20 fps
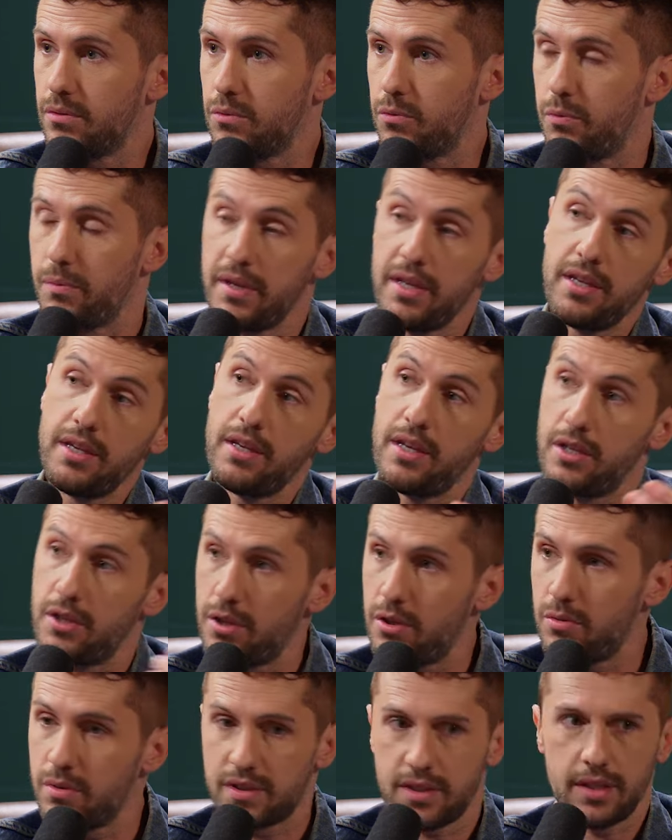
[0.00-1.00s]
me and
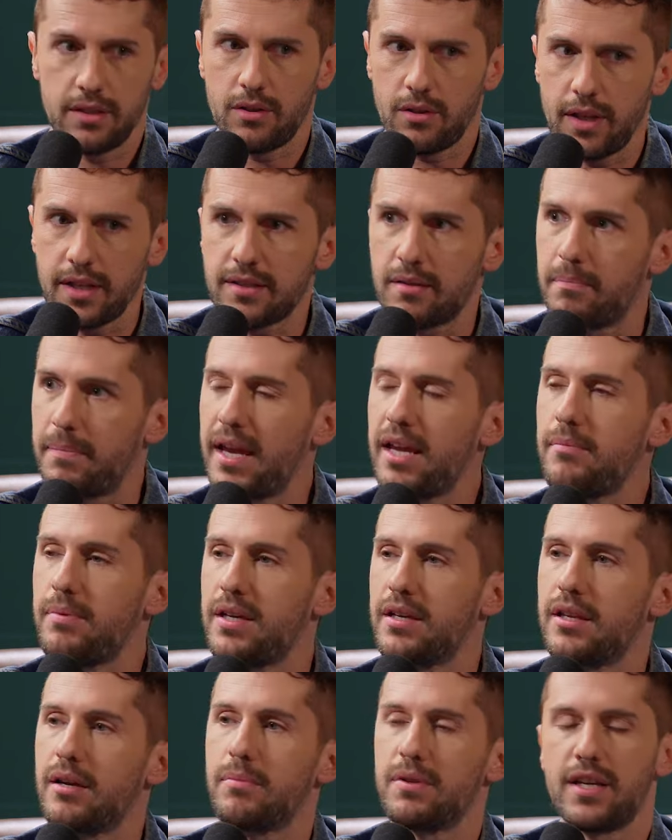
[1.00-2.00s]
you would say, no, that's a
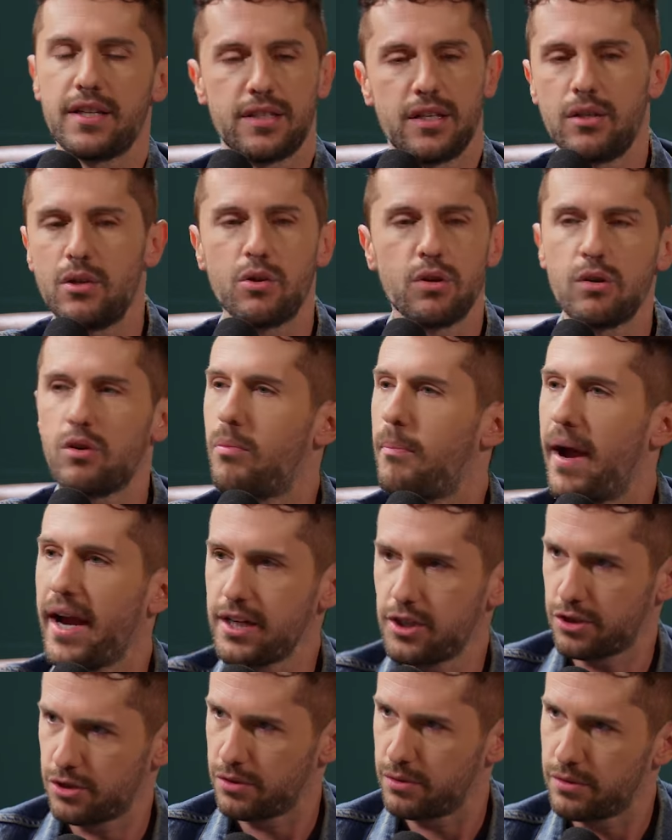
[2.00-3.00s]
baby in there. But they say, no, no, no,
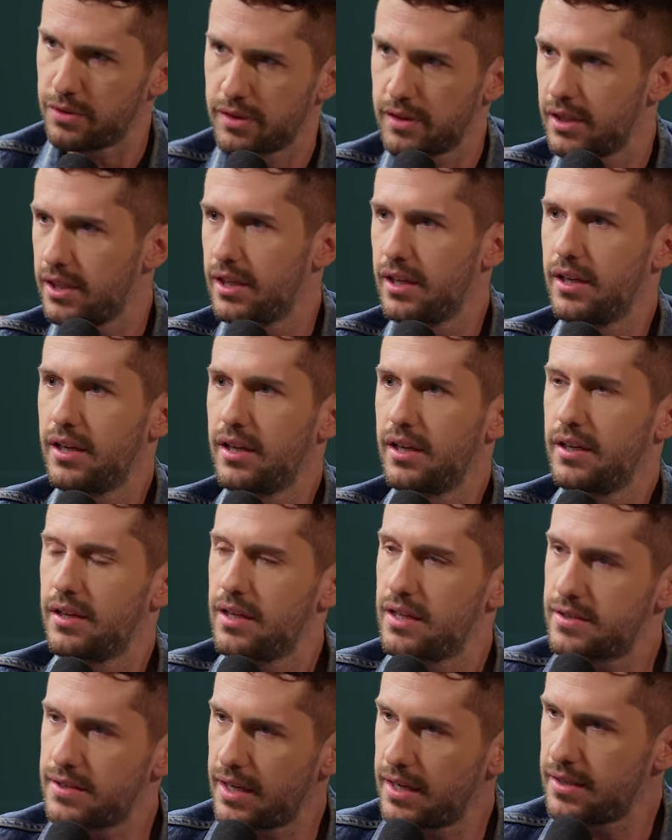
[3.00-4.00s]
my truth
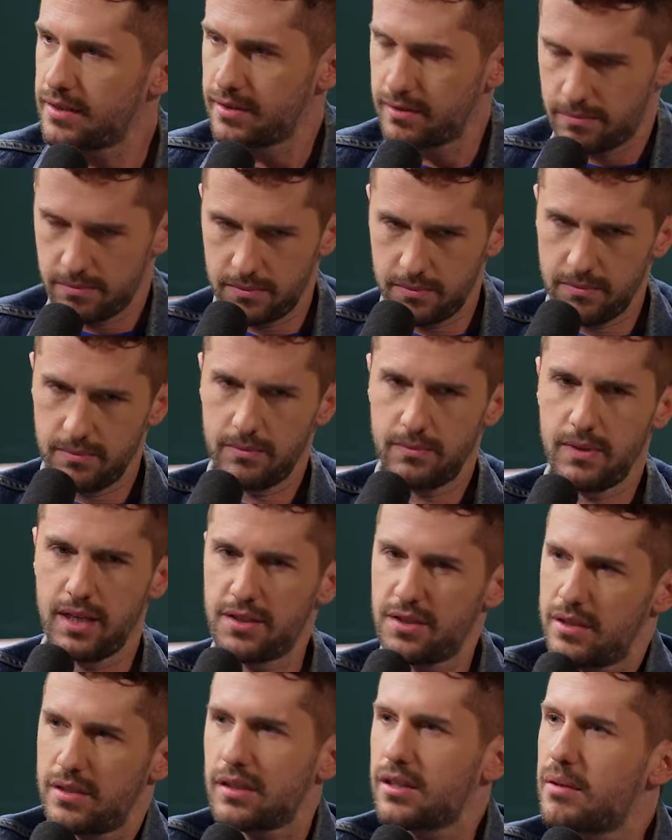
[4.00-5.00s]
is that it's
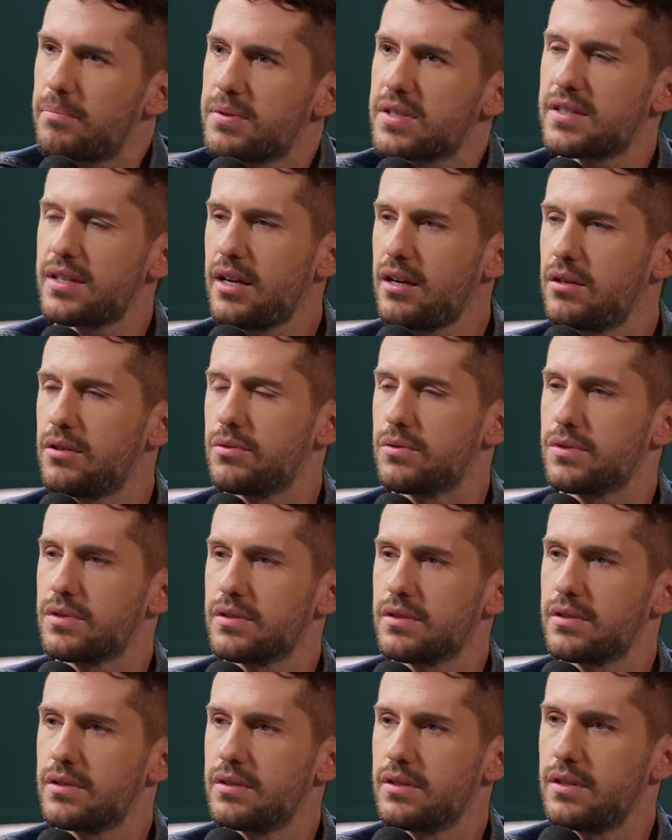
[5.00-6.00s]
it's just a clump of
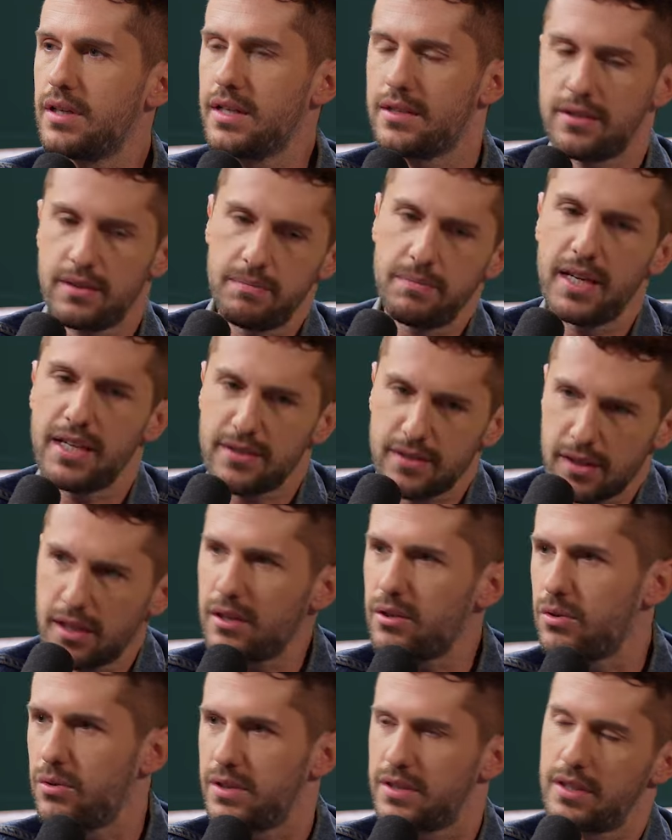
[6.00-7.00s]
cells. It's, it's
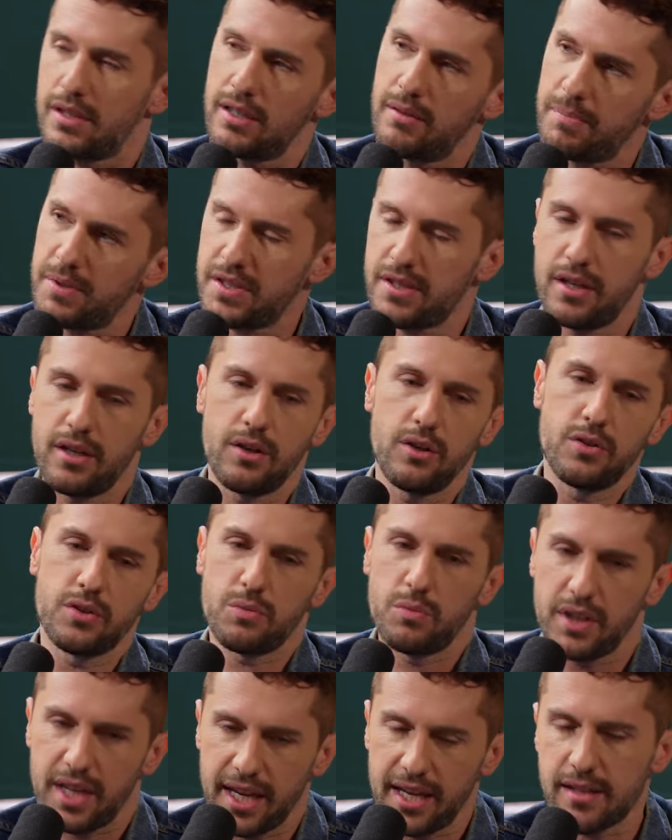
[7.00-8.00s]
little. It's a clump of
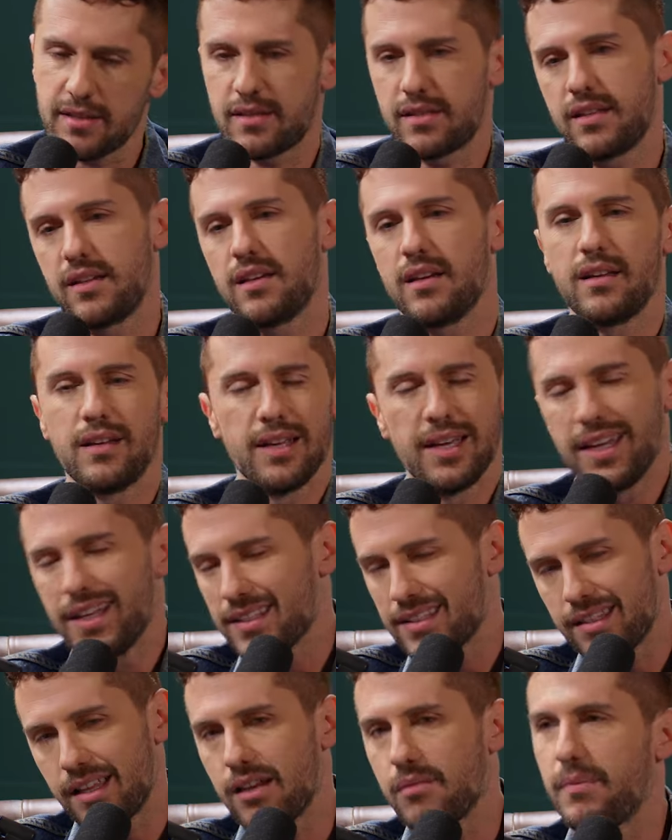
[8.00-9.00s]
cells. We can't see it.
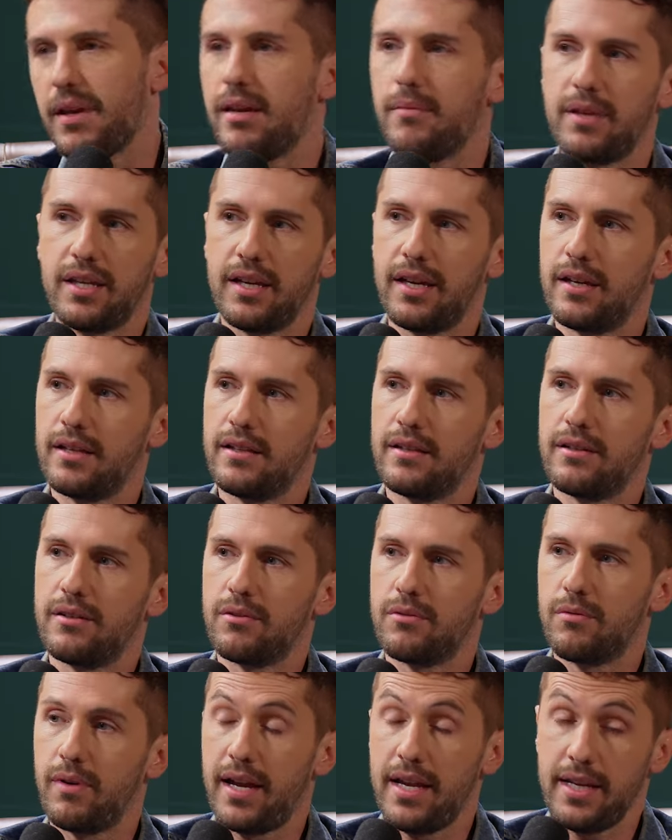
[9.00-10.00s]
It's not a baby yet,
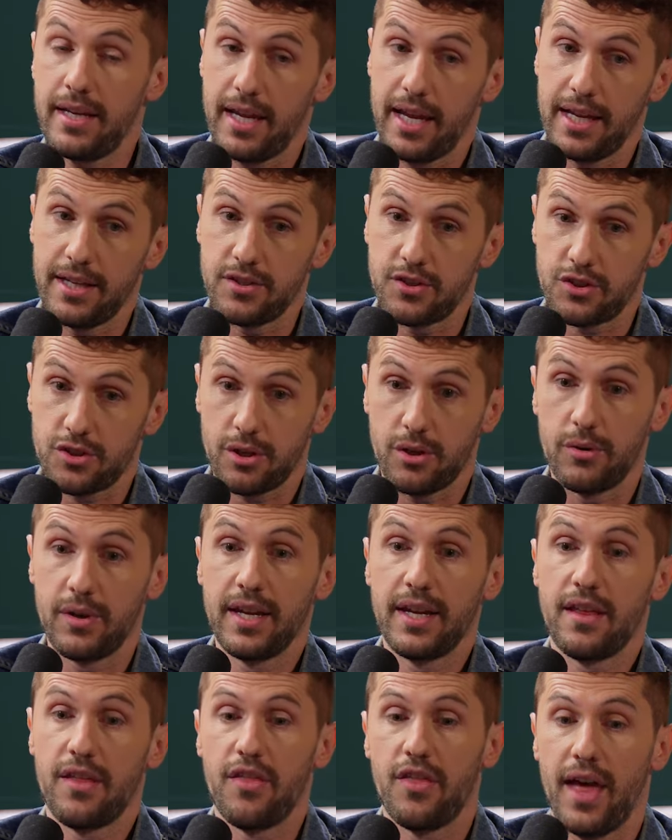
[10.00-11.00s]
mm-hmm. right? And so
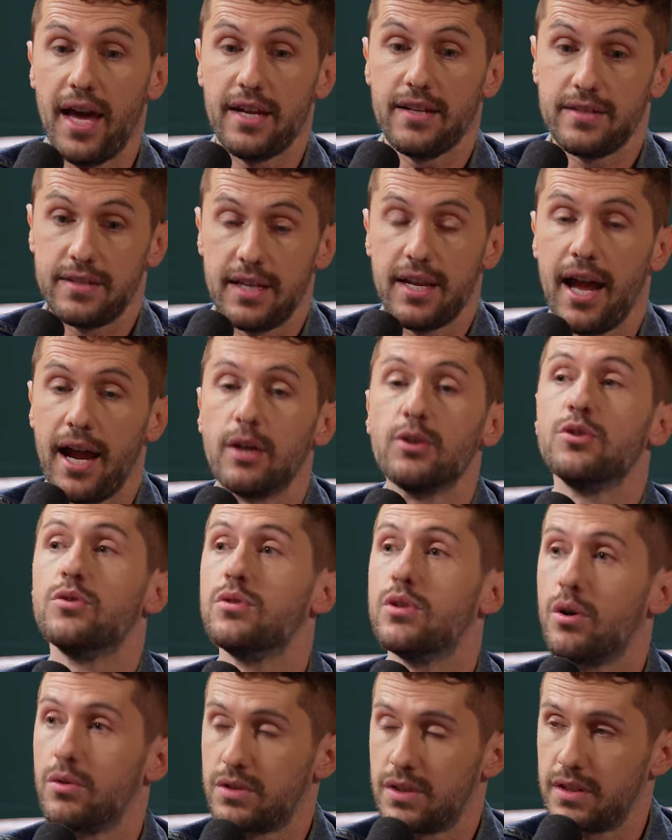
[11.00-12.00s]
that is then how you
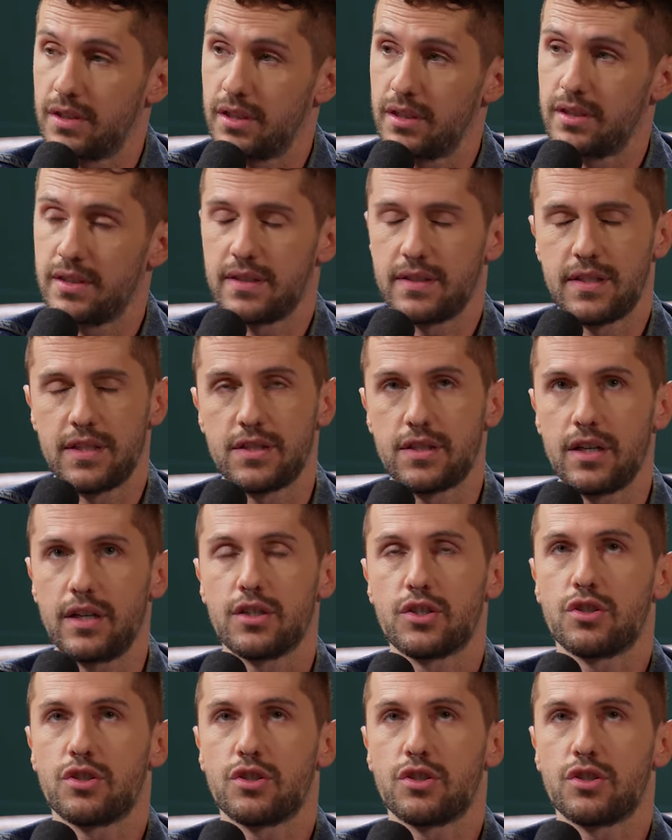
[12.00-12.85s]
go to these, these